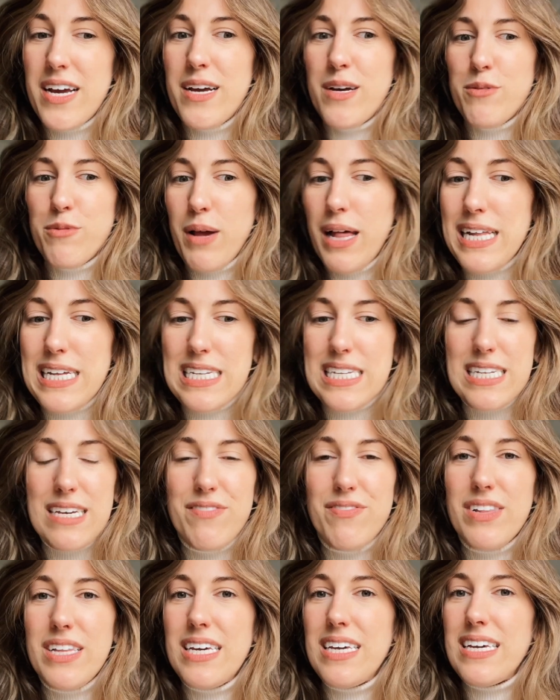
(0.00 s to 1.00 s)

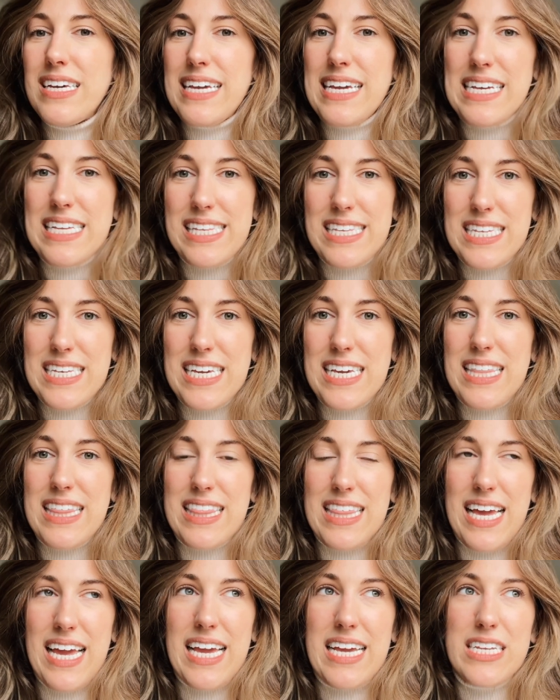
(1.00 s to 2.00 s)
relatively easy
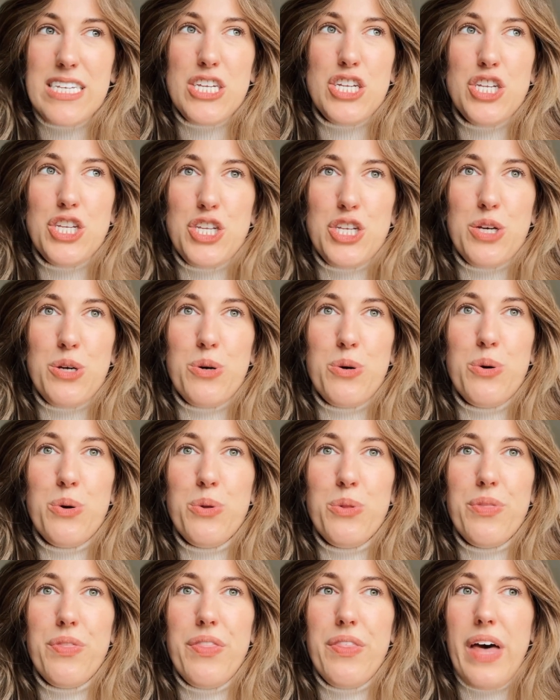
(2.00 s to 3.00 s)
thing to do.